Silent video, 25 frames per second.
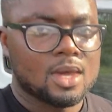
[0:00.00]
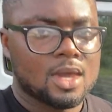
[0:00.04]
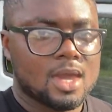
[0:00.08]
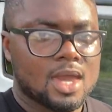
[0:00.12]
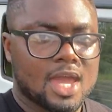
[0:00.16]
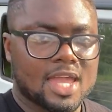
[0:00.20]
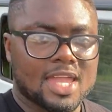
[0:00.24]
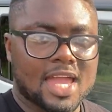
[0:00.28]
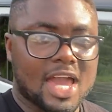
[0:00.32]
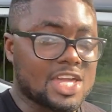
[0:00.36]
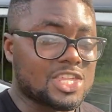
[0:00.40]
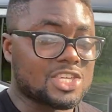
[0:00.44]

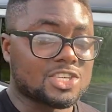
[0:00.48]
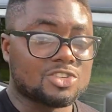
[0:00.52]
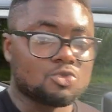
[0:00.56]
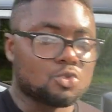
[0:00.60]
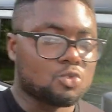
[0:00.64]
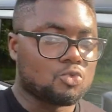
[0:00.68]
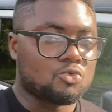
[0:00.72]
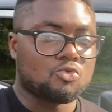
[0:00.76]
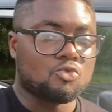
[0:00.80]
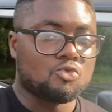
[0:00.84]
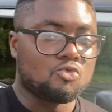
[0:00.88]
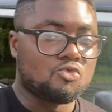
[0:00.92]
And I just
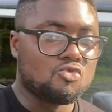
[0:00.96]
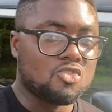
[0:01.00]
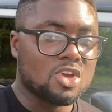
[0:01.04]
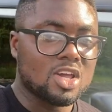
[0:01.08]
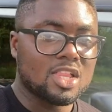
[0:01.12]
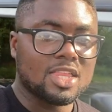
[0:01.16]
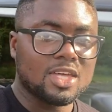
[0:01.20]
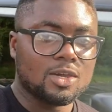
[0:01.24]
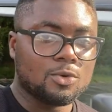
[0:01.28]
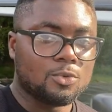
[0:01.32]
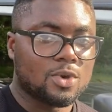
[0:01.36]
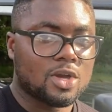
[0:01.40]

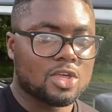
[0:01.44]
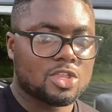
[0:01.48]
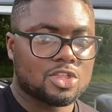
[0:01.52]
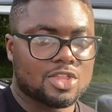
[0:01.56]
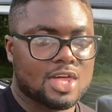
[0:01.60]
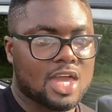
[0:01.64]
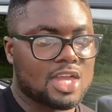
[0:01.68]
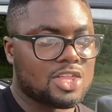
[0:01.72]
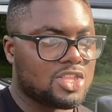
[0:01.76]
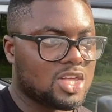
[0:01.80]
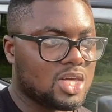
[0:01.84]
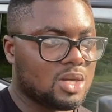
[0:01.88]
really wish
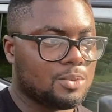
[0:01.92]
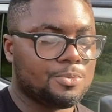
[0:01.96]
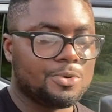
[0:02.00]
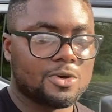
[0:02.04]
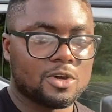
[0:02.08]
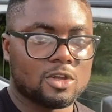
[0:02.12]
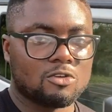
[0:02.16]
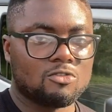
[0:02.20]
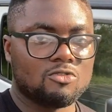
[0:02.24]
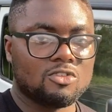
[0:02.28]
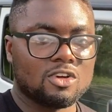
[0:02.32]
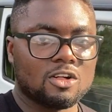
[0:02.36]
that Jeep
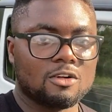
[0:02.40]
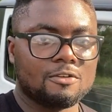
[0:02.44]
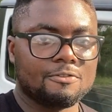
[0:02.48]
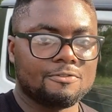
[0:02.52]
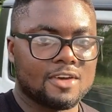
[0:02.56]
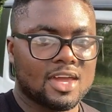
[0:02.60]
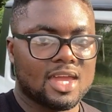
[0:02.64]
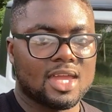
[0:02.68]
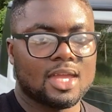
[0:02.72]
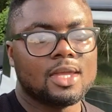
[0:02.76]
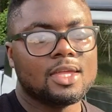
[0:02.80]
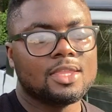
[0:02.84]
put a real
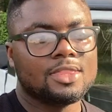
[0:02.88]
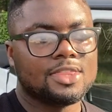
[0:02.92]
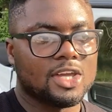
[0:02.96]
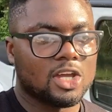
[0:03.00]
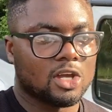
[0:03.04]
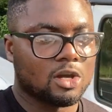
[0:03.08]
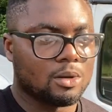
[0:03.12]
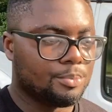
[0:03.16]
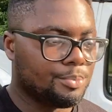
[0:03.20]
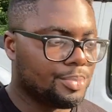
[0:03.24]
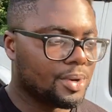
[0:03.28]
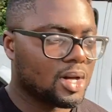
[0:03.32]
vent in
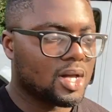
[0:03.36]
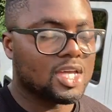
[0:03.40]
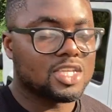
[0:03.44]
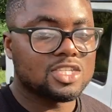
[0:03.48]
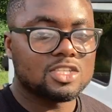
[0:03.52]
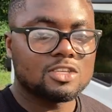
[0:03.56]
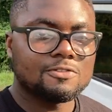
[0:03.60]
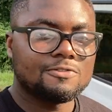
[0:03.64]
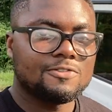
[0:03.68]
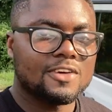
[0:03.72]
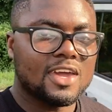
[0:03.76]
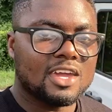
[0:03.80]
there, but it's
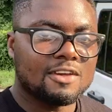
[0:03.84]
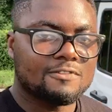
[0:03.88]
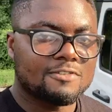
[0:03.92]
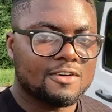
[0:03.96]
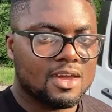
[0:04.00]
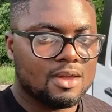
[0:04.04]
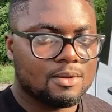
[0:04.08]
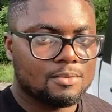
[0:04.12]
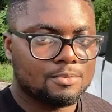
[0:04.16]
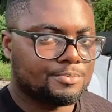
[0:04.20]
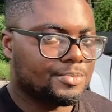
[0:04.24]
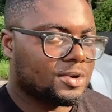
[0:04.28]
a fake
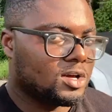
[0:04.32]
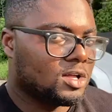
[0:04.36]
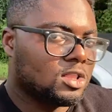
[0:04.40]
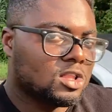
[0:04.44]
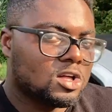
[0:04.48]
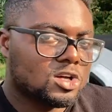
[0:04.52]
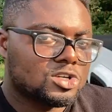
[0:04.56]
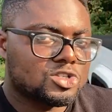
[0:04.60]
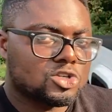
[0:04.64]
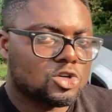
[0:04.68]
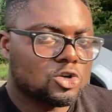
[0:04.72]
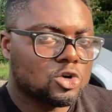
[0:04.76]
vent, but it
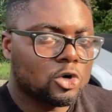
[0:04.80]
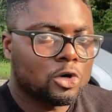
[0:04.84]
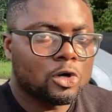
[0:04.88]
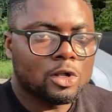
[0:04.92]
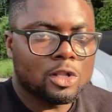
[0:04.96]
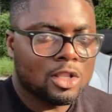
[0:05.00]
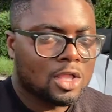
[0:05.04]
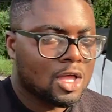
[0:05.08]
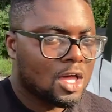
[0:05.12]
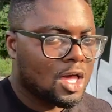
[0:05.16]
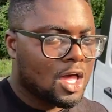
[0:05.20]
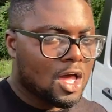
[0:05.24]
looks cool.
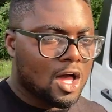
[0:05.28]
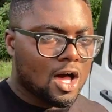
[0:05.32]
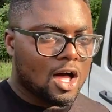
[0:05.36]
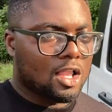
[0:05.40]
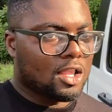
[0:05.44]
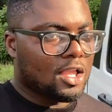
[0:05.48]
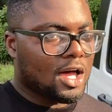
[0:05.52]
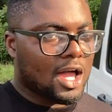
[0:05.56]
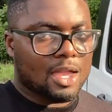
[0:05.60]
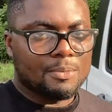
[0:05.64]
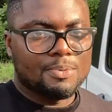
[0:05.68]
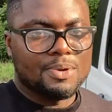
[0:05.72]
A
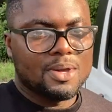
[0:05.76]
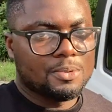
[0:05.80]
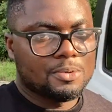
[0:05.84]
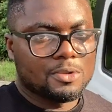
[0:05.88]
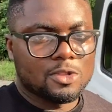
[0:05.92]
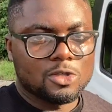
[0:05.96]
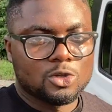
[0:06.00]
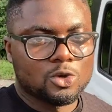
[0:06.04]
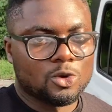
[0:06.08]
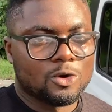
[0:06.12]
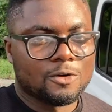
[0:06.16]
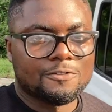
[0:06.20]
lot of people
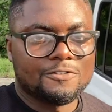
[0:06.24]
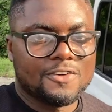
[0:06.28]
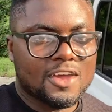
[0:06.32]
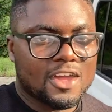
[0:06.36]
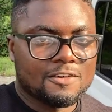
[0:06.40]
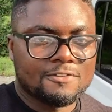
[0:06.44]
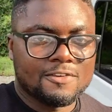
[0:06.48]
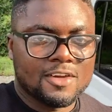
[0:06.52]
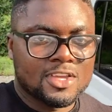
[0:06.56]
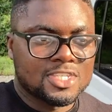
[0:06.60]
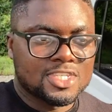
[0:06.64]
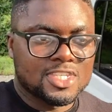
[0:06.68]
are doing fake
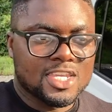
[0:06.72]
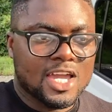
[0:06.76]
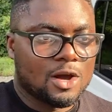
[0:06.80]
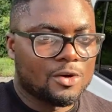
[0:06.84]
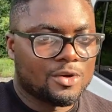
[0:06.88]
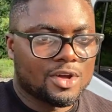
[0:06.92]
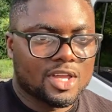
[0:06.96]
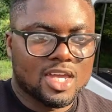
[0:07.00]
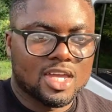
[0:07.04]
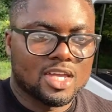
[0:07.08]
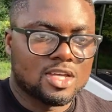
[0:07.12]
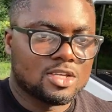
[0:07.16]
vents
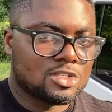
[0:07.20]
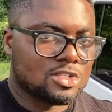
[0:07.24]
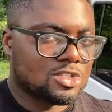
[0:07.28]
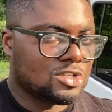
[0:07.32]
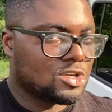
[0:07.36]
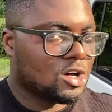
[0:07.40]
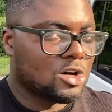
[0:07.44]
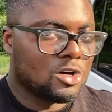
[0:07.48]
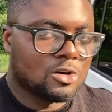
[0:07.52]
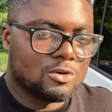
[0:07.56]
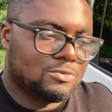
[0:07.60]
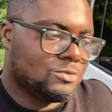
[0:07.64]
nowadays,
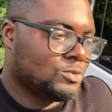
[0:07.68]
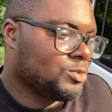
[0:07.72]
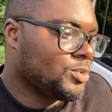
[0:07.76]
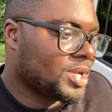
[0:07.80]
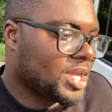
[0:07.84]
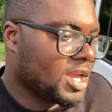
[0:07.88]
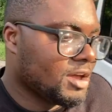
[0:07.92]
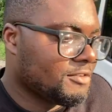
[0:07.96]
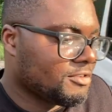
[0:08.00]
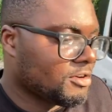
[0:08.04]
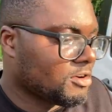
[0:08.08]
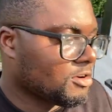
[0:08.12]
so
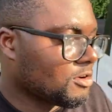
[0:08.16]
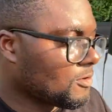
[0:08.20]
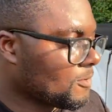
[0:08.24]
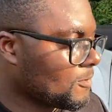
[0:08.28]
whatever.